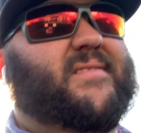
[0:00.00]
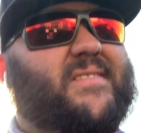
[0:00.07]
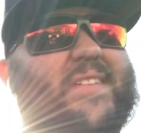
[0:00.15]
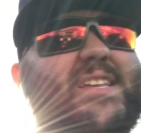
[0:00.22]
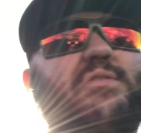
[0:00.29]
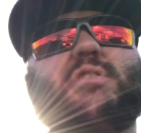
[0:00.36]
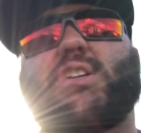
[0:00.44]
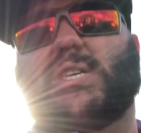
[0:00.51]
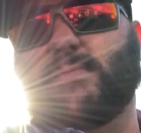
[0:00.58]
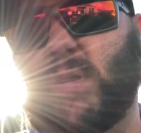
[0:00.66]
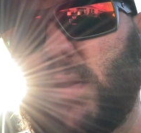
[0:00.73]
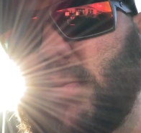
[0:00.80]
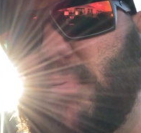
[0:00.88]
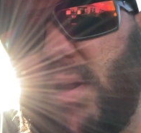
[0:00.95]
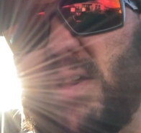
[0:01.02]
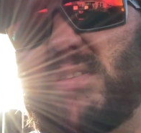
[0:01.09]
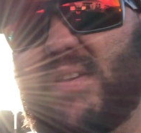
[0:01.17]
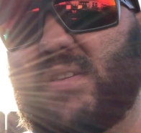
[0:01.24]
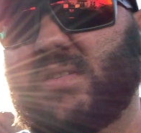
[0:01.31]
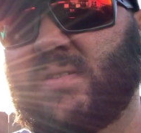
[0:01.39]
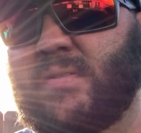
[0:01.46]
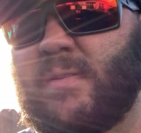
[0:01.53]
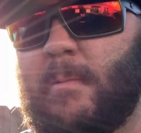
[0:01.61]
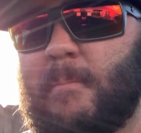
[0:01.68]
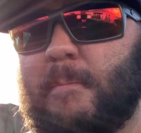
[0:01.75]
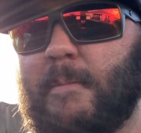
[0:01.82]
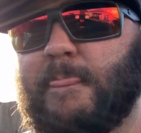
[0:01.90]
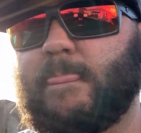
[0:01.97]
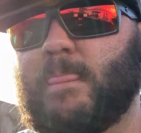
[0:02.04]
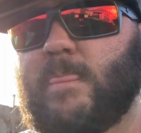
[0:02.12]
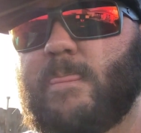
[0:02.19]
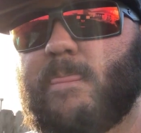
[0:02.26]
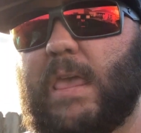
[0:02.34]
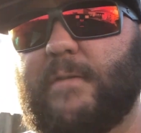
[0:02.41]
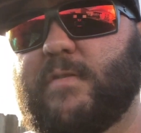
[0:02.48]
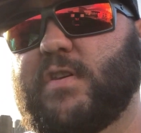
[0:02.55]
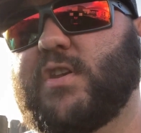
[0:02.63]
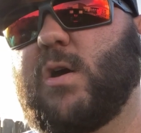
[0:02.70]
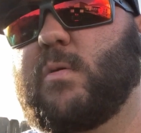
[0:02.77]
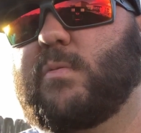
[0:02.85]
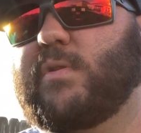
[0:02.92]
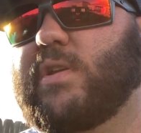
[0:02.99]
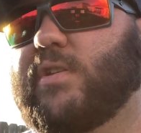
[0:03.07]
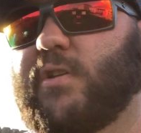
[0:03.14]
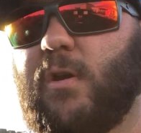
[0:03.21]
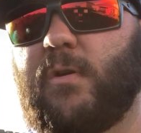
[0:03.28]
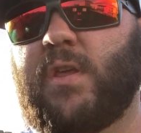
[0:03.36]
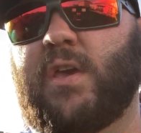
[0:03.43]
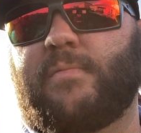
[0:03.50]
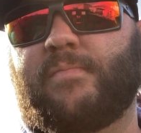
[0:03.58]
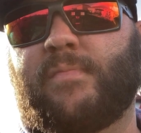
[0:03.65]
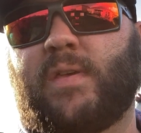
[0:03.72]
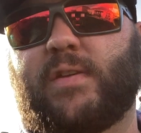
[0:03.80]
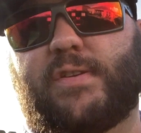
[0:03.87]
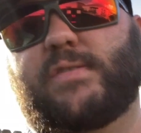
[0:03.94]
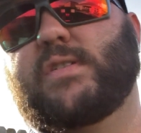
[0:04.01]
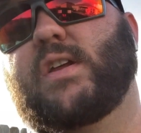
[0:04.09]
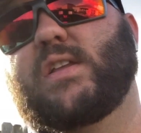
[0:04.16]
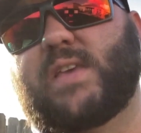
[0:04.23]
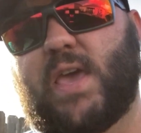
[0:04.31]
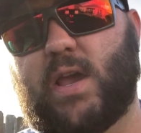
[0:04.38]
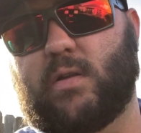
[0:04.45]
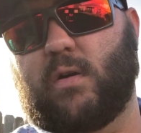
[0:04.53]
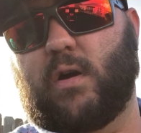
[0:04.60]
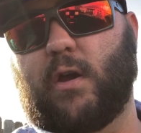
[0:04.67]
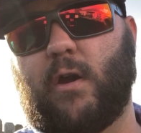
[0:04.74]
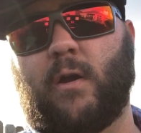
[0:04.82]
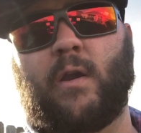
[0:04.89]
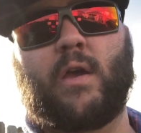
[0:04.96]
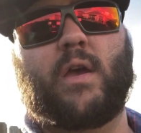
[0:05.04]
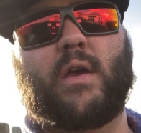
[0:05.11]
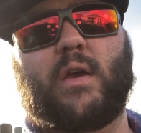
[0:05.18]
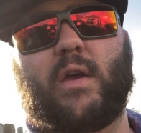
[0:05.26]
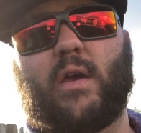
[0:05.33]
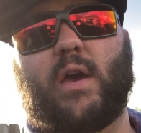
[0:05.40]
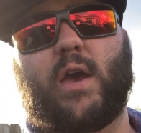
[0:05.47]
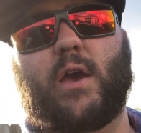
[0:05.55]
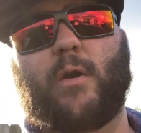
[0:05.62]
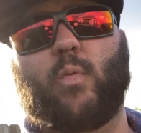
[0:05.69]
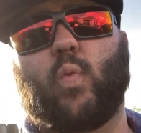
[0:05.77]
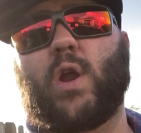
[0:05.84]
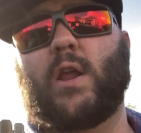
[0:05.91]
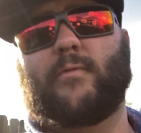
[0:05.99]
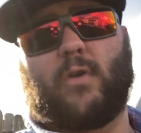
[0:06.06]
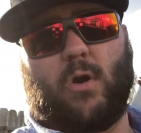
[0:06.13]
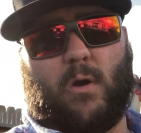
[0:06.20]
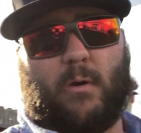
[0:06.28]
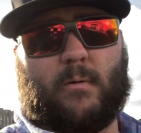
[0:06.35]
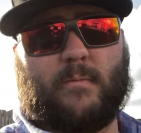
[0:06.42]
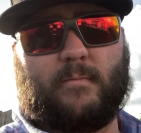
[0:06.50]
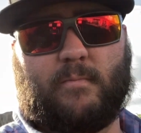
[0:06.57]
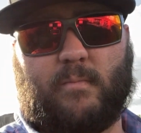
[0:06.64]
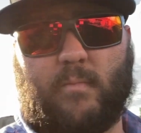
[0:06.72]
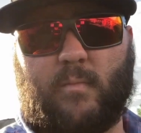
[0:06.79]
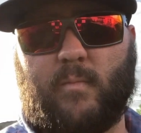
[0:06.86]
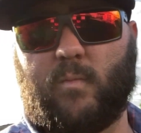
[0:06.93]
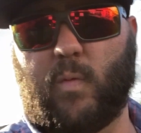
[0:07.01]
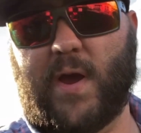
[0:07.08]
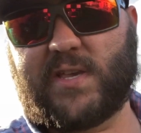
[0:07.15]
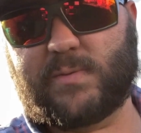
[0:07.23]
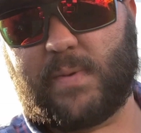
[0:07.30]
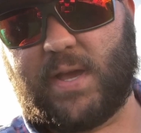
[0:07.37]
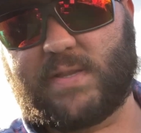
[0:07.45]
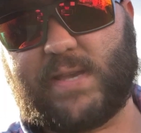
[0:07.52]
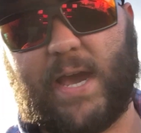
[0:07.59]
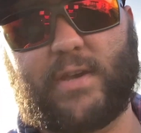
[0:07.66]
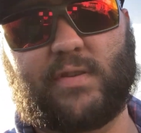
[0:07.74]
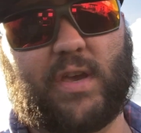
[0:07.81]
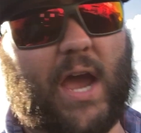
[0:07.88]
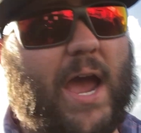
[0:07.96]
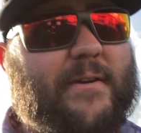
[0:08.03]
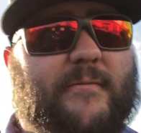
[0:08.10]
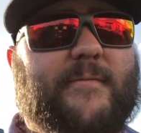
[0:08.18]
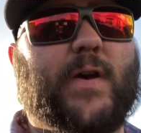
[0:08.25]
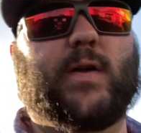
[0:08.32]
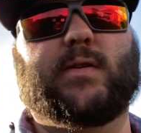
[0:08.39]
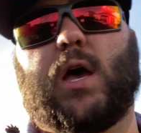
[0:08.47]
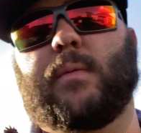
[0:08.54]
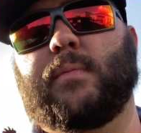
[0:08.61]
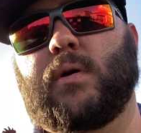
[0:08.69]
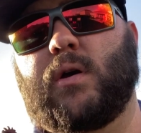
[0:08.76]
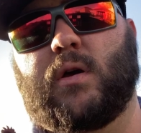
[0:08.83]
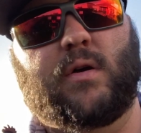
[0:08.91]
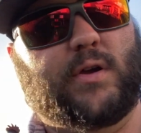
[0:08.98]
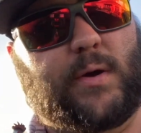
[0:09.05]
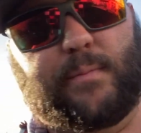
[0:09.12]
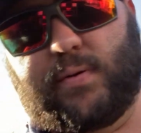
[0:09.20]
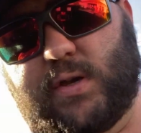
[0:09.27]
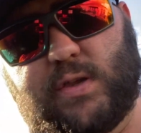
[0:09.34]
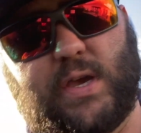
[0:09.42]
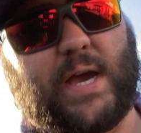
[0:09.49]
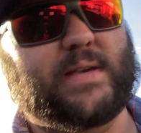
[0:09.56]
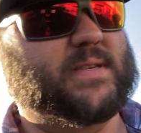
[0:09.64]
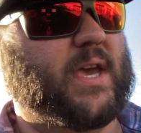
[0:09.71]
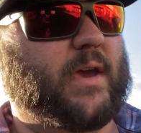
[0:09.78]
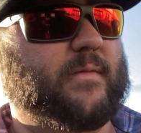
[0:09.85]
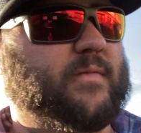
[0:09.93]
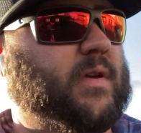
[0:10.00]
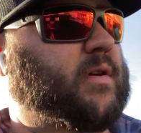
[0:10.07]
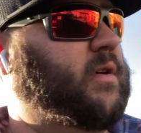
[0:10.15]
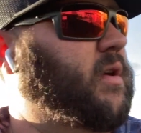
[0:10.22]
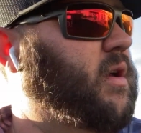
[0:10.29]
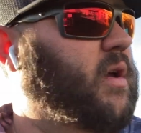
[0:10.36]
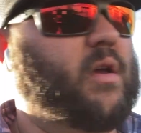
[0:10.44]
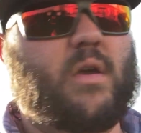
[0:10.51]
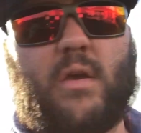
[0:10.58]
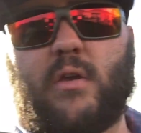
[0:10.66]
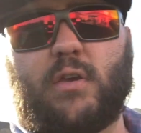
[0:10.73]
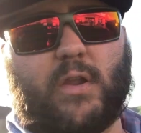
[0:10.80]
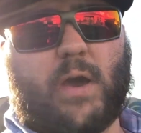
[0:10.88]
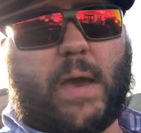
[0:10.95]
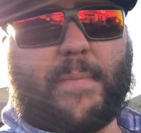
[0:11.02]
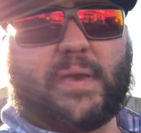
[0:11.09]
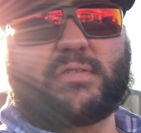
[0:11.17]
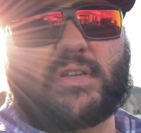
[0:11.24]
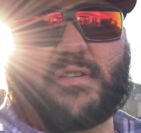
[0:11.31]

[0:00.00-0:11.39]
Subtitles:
that's really just speed up the process. If you don't turn it, it's just gonna take longer. One of our raised beds, actually, I filled up completely. I saved, you know, I basically